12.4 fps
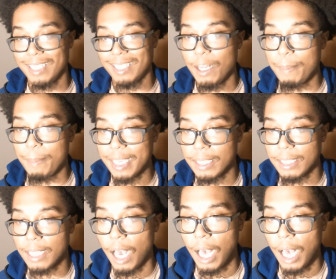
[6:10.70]
up being
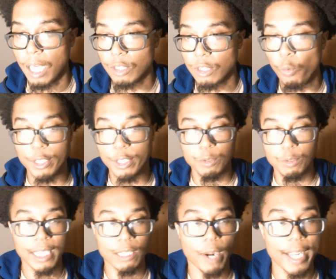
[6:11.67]
the one who
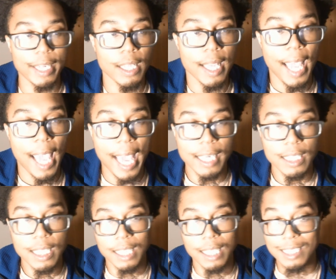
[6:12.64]
did it, right? And
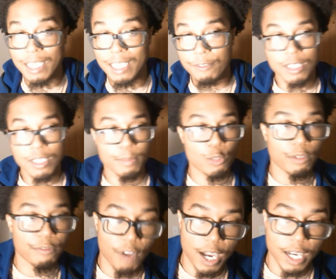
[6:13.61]
the differences
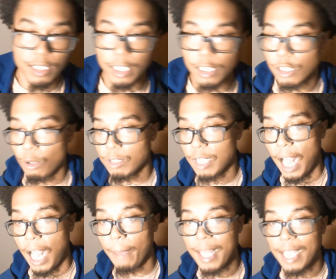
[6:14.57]
between Fox and
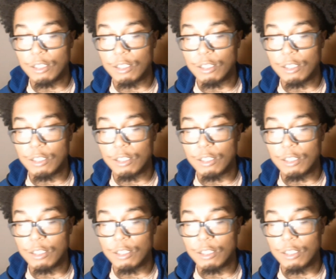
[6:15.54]
Showtime, that's